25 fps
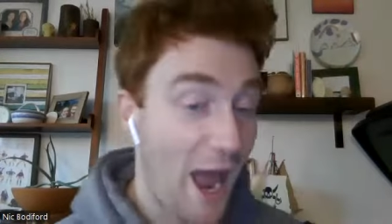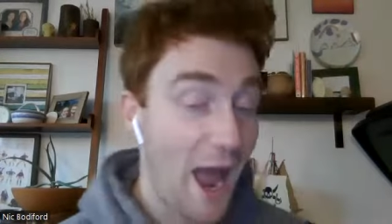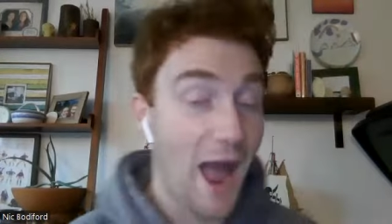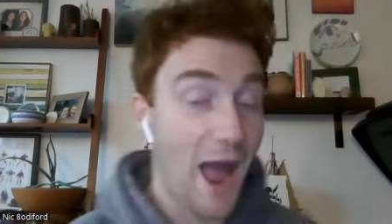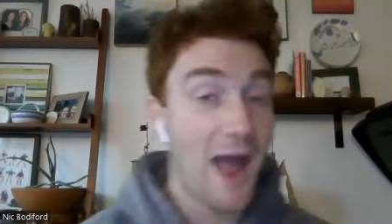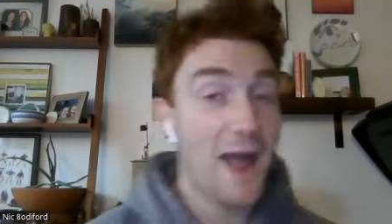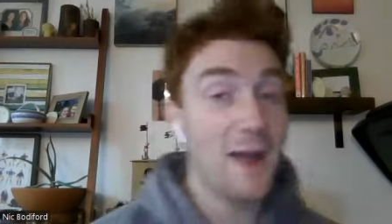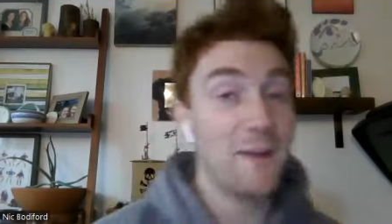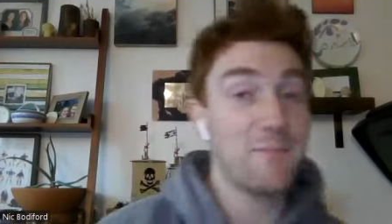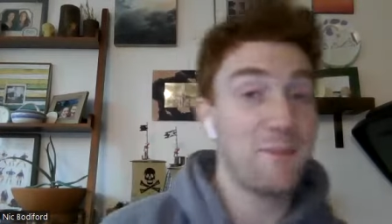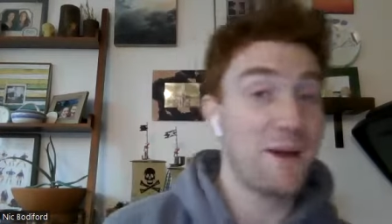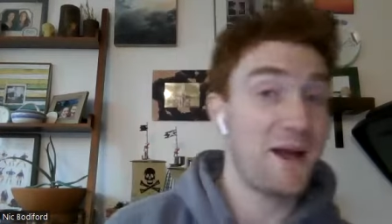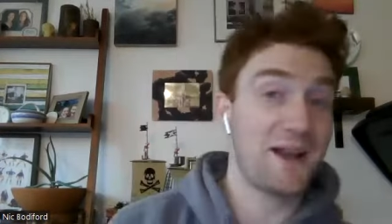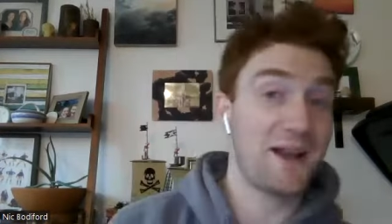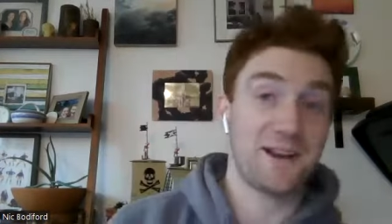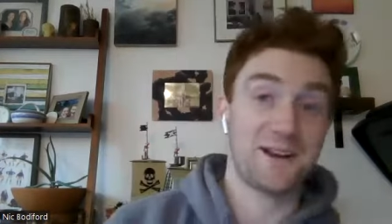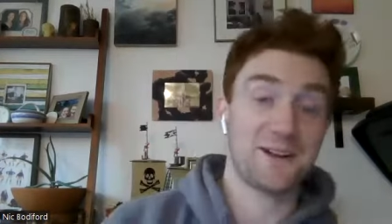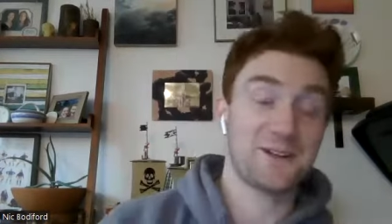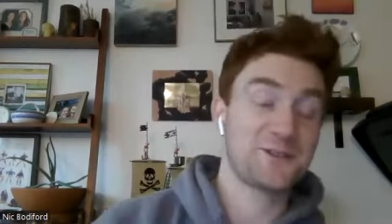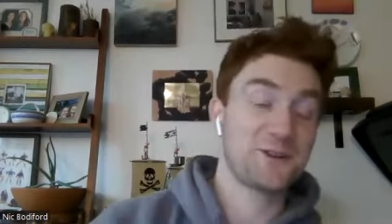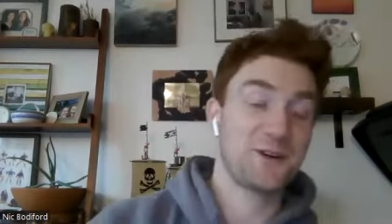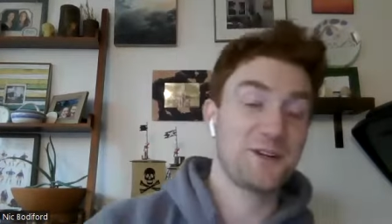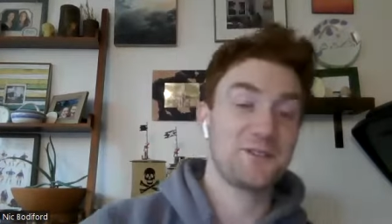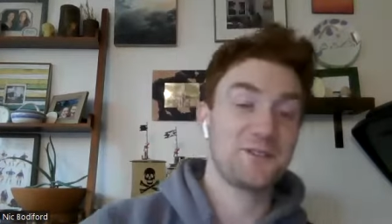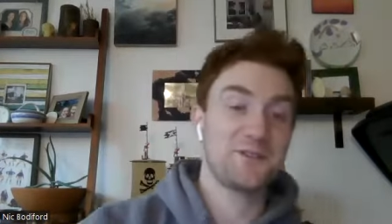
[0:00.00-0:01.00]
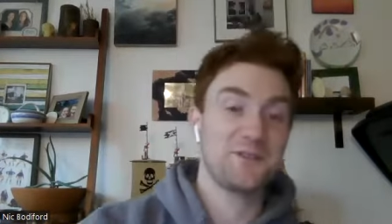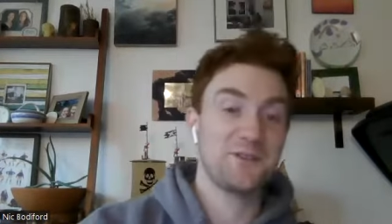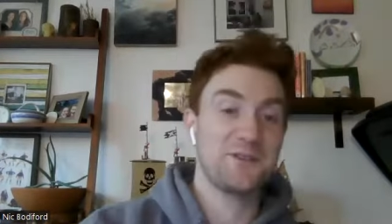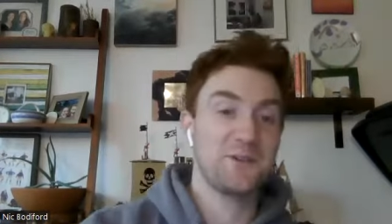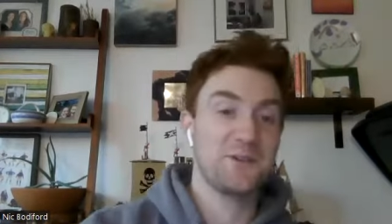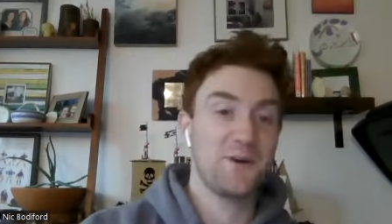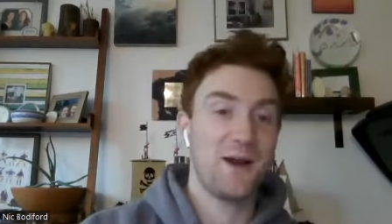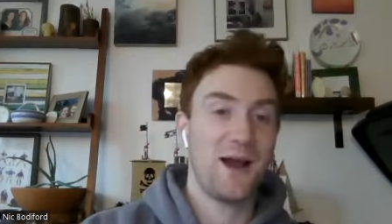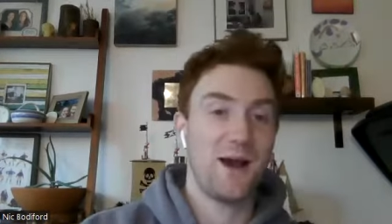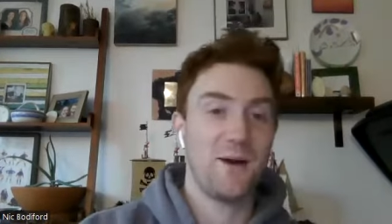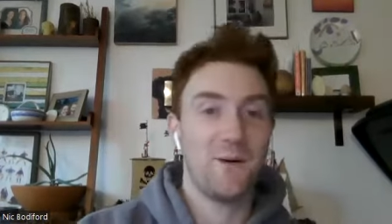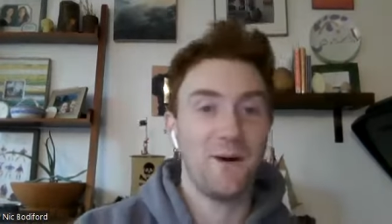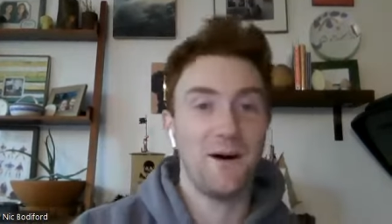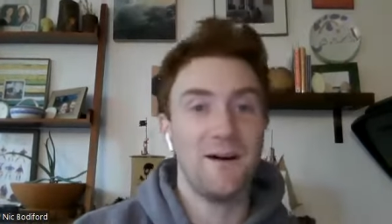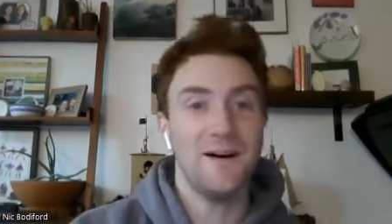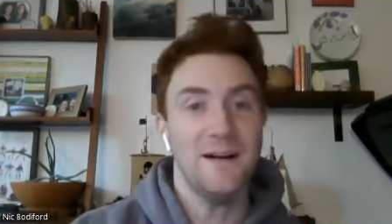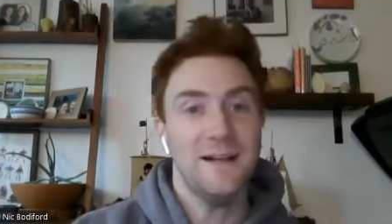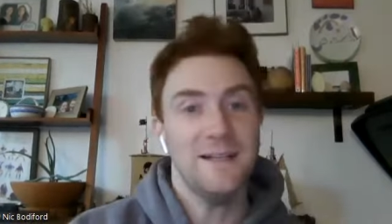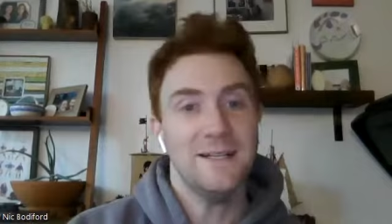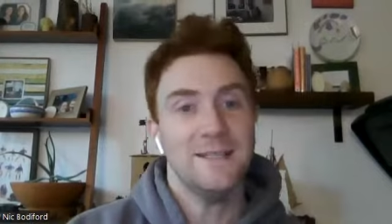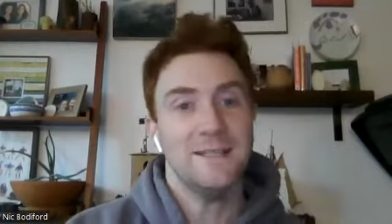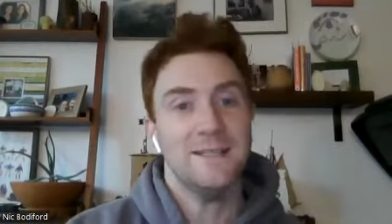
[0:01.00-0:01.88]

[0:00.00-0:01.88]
I'm not going to trust Tutu Atwell.